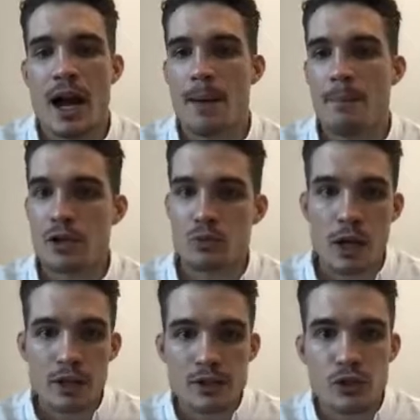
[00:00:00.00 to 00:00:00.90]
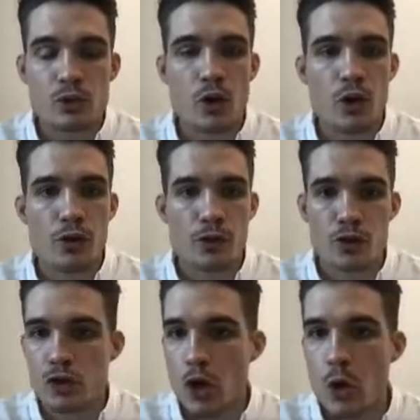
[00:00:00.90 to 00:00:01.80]
as well as the growth of the
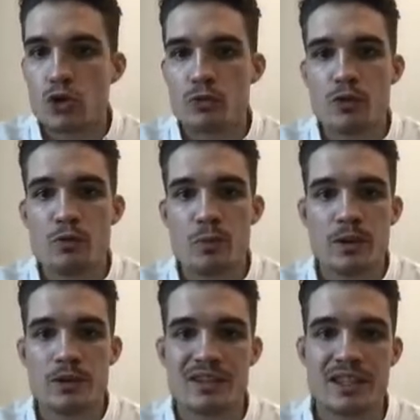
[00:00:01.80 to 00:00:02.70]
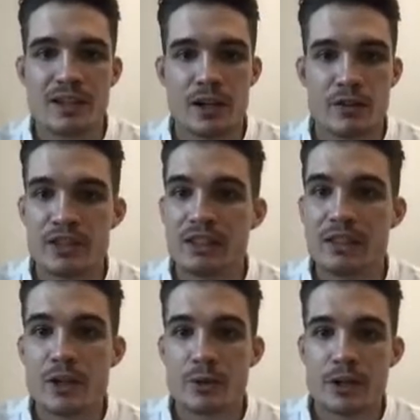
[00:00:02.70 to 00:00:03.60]
new culture movement, the
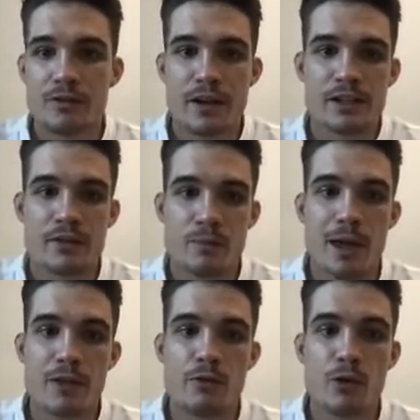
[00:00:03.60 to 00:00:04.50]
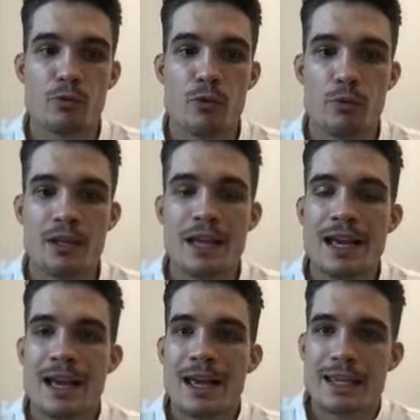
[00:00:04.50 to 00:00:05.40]
lingering effects of the May the 4th movement,
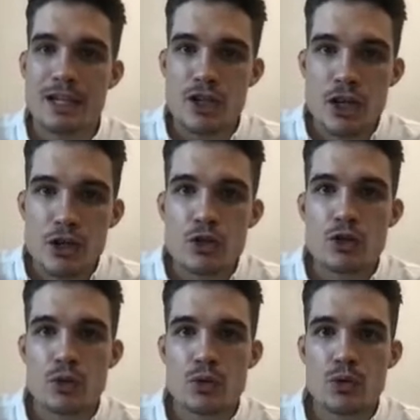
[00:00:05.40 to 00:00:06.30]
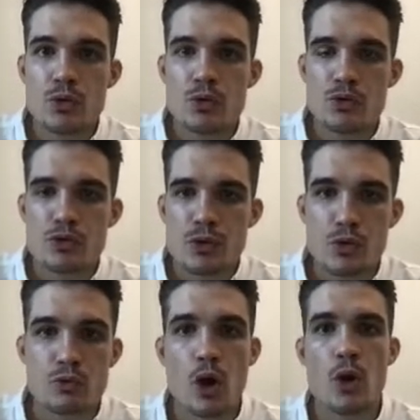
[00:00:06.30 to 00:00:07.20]
continued to
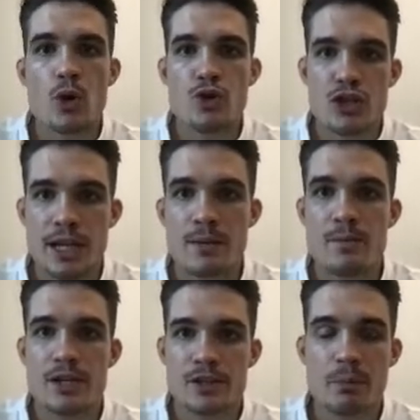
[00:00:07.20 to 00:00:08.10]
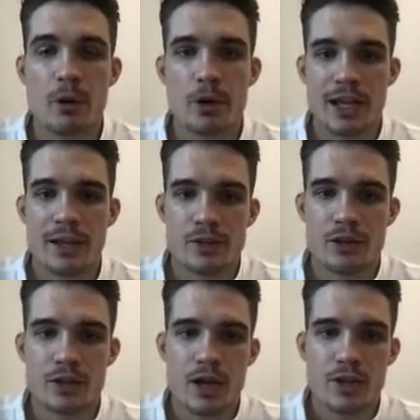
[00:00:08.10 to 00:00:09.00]
grow GMD support. Okay, so
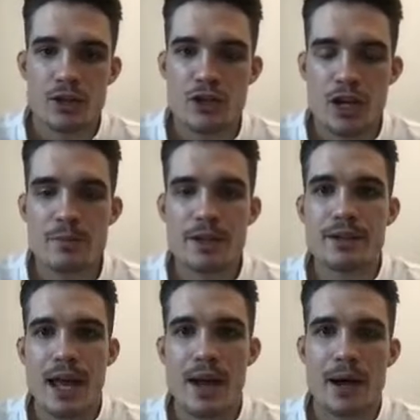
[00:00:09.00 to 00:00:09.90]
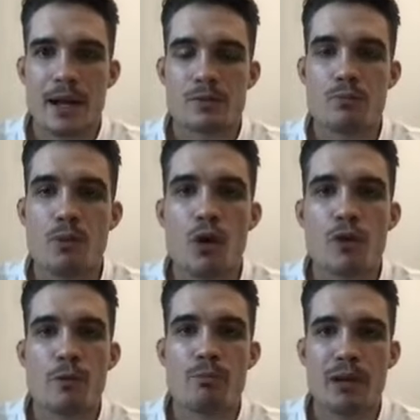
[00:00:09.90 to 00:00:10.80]
the GMD now has more of
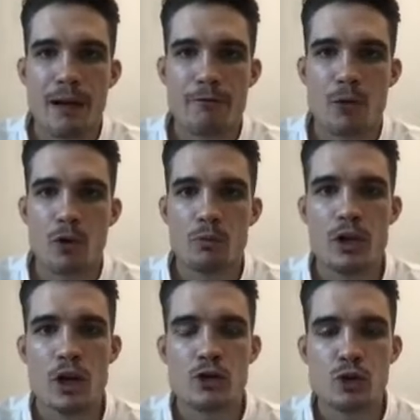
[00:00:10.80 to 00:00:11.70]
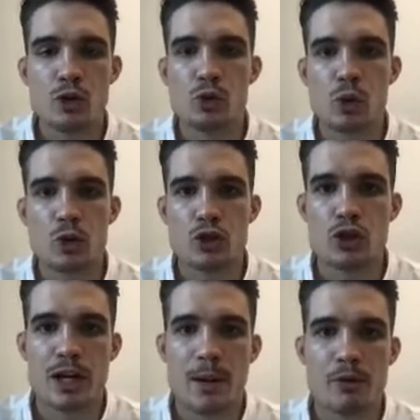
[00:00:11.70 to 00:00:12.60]
a platform to launch
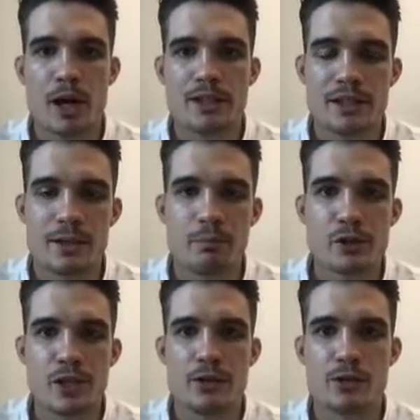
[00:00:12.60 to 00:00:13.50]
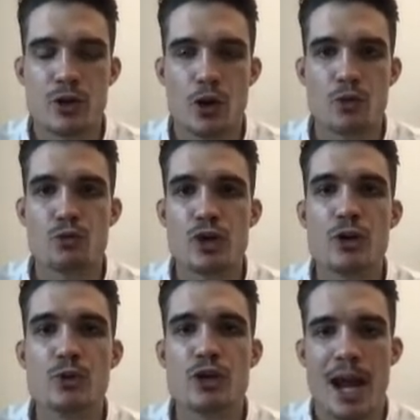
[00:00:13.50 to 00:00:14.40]
an uprising and present,
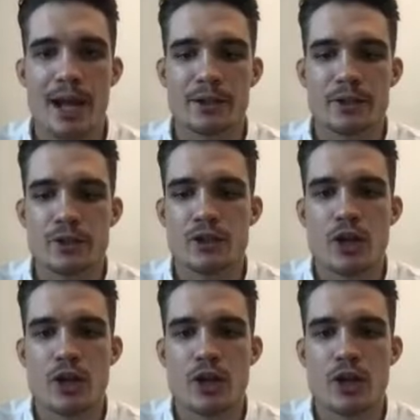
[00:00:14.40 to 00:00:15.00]
real challenge